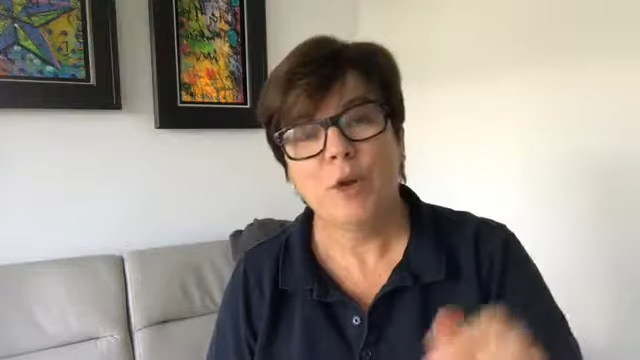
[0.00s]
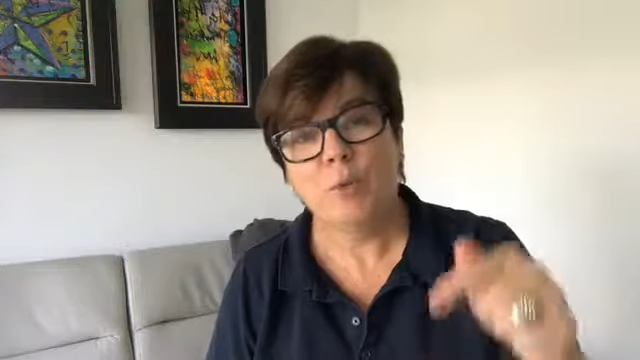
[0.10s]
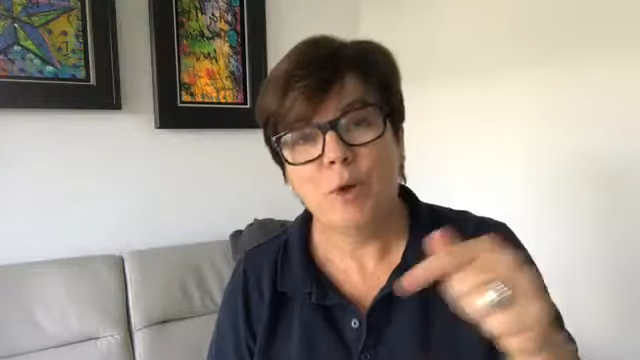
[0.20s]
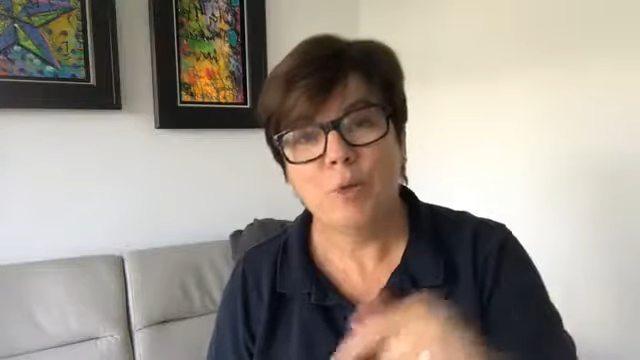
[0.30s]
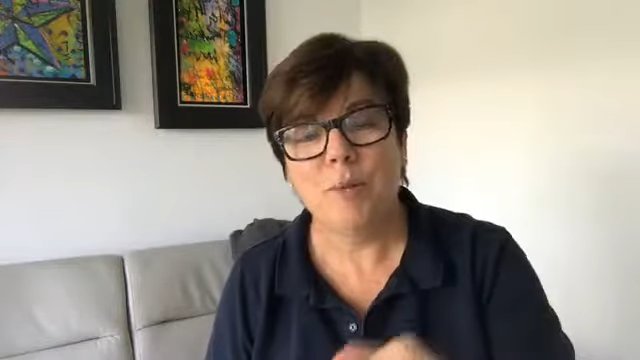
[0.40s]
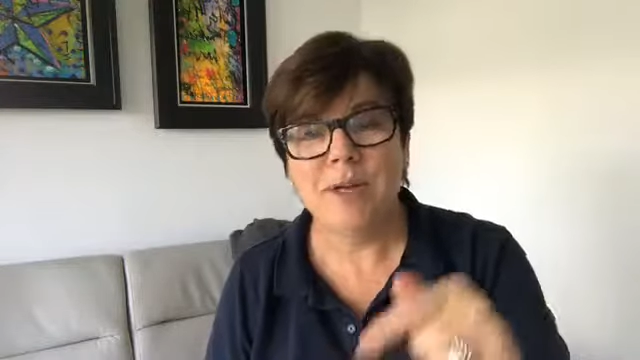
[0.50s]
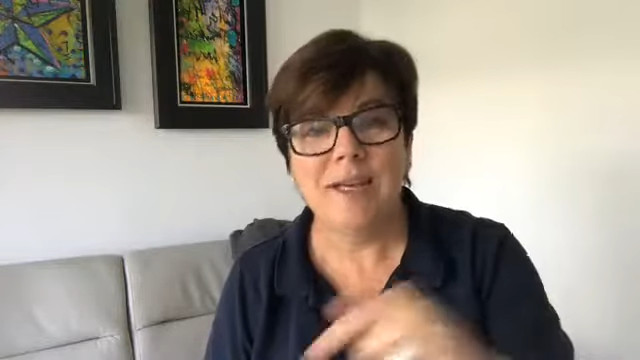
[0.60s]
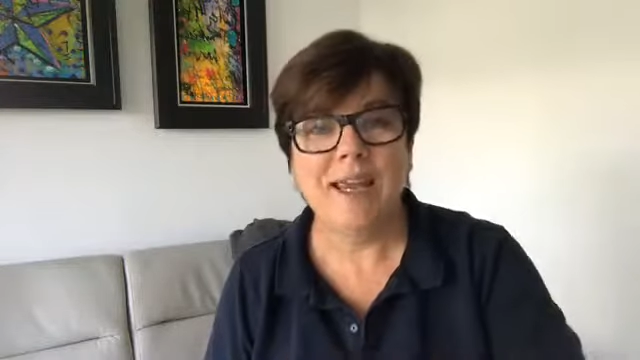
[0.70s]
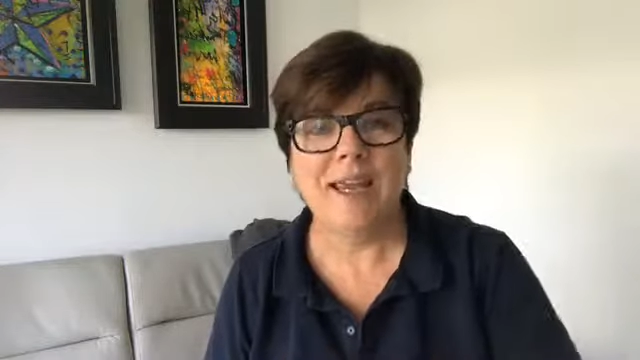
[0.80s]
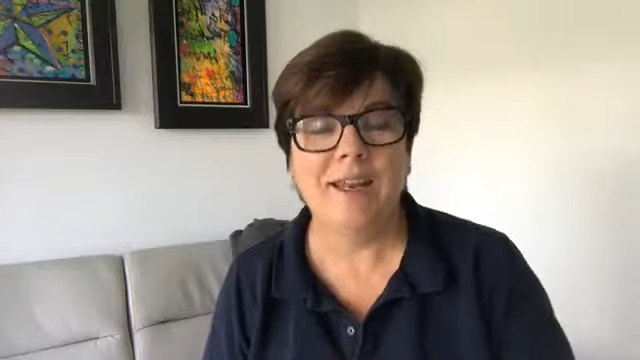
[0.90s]
when women
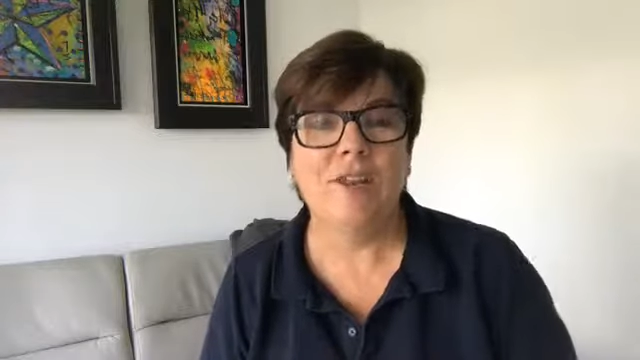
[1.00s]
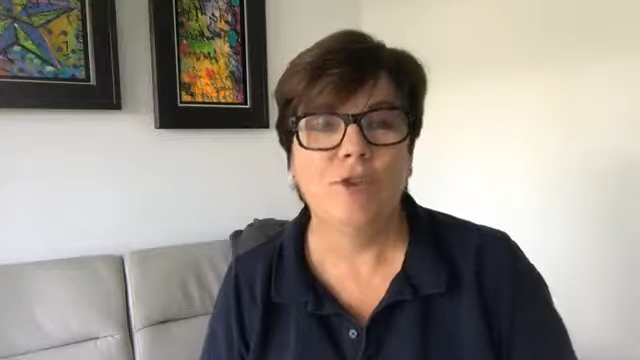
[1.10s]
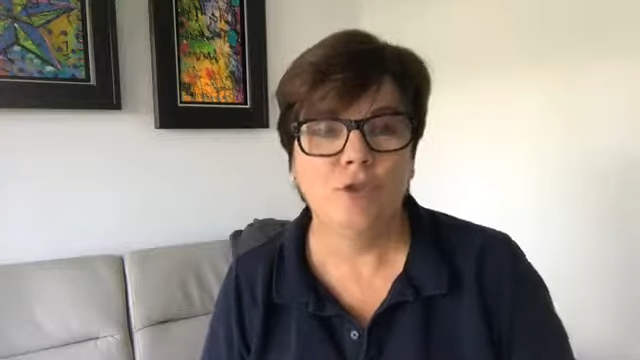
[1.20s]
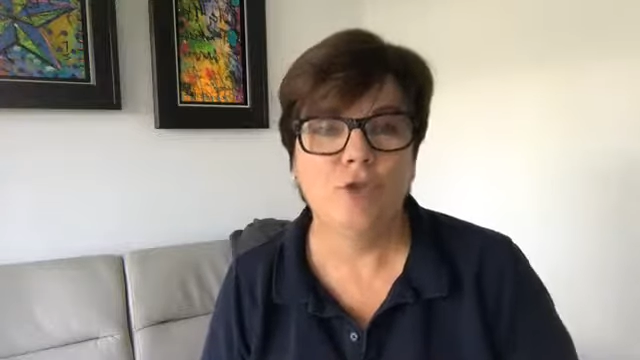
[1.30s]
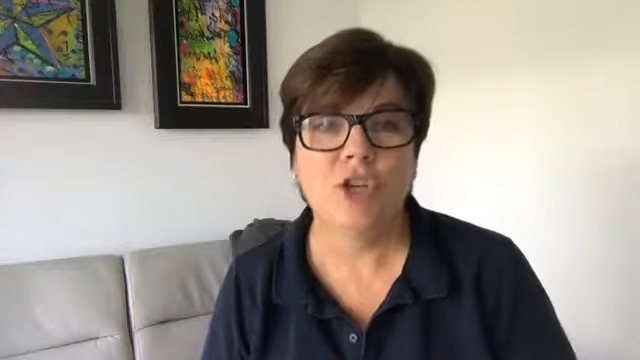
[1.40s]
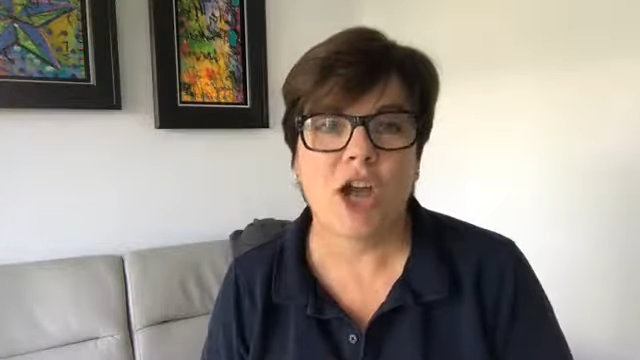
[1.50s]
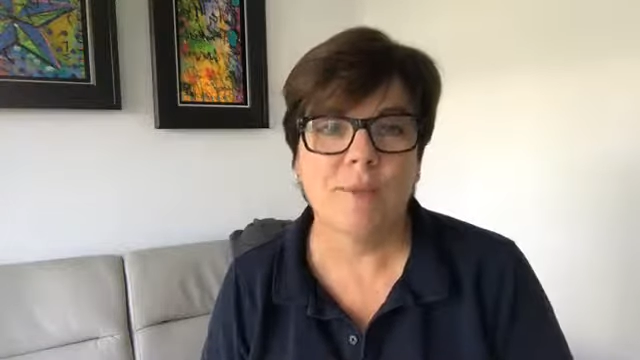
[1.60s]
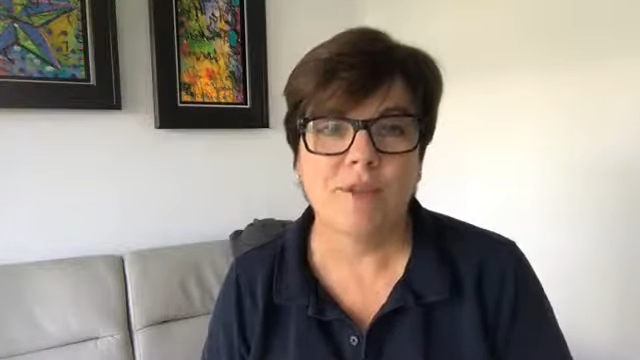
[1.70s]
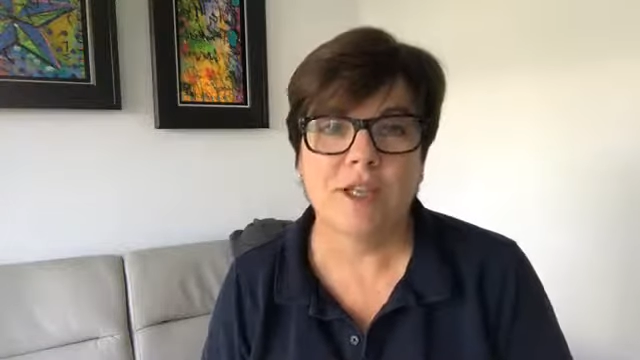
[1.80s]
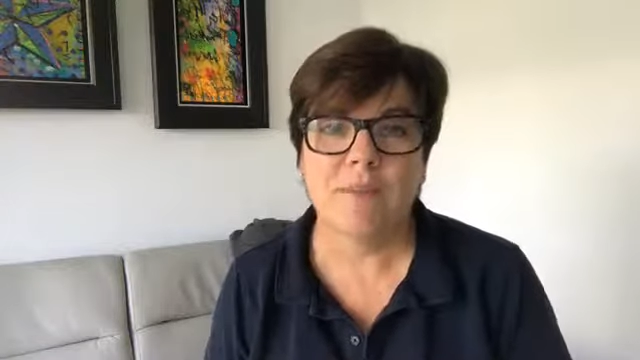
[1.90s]
gain their new
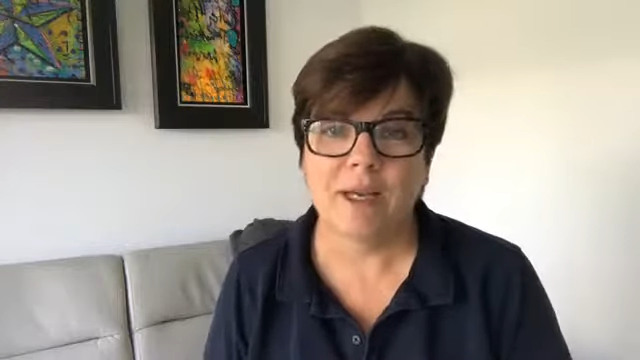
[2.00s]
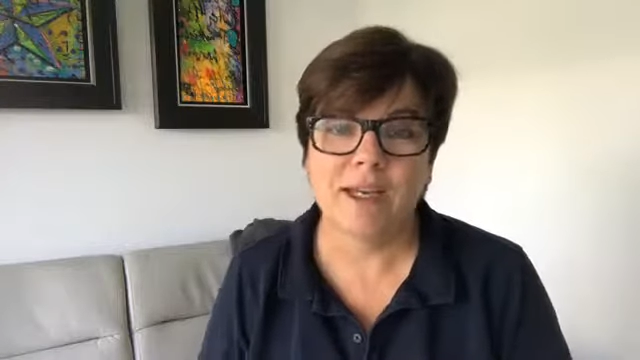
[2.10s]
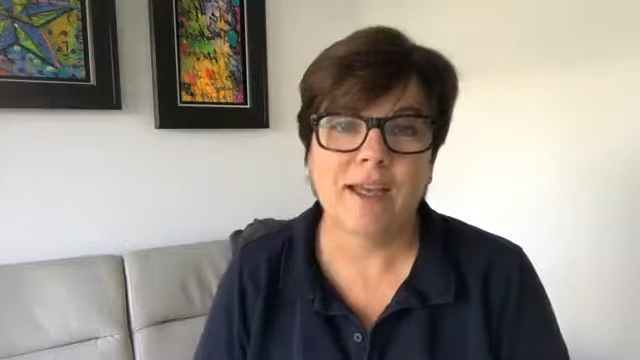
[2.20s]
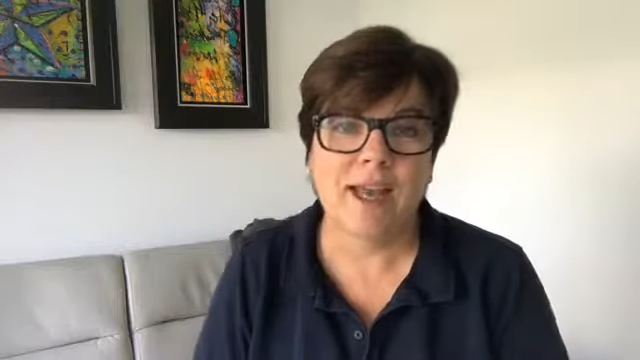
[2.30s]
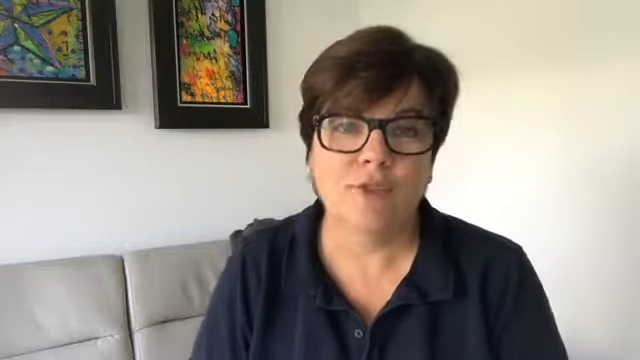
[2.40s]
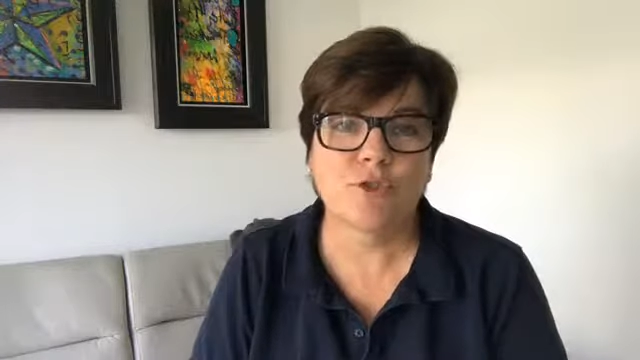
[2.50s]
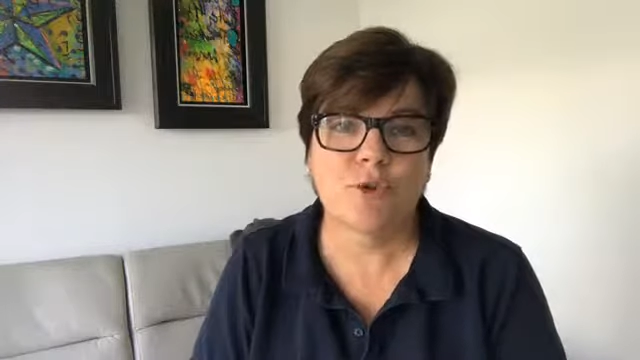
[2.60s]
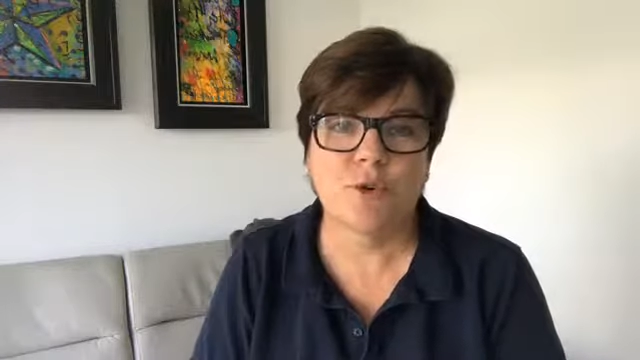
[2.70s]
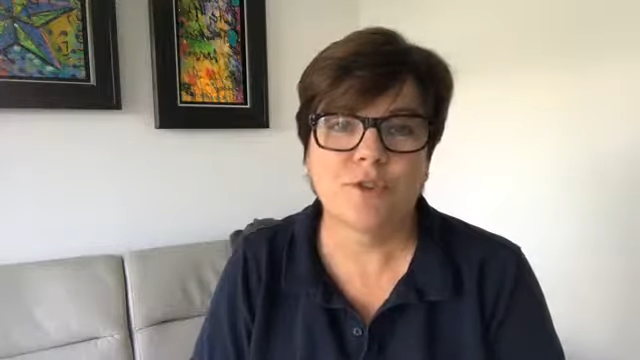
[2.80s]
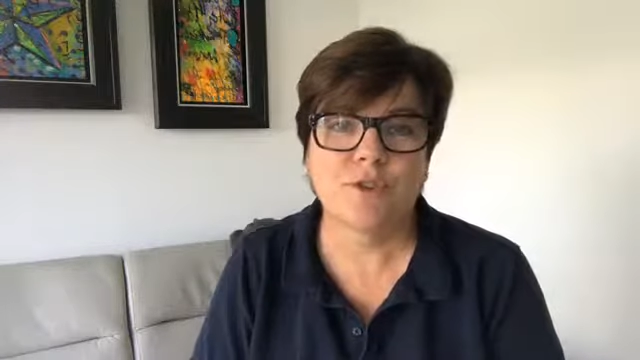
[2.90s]
jobs in my kick-ass
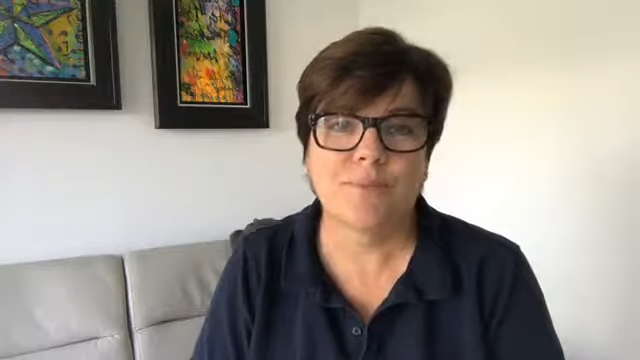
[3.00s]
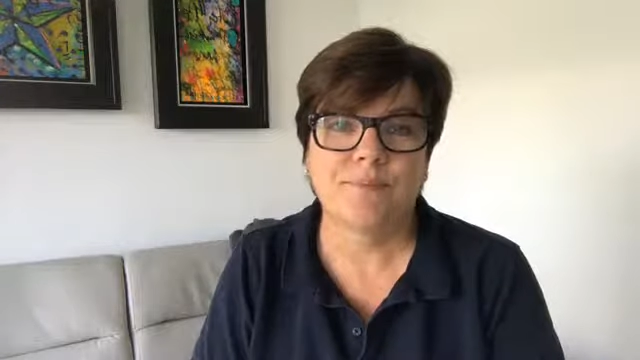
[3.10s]
course.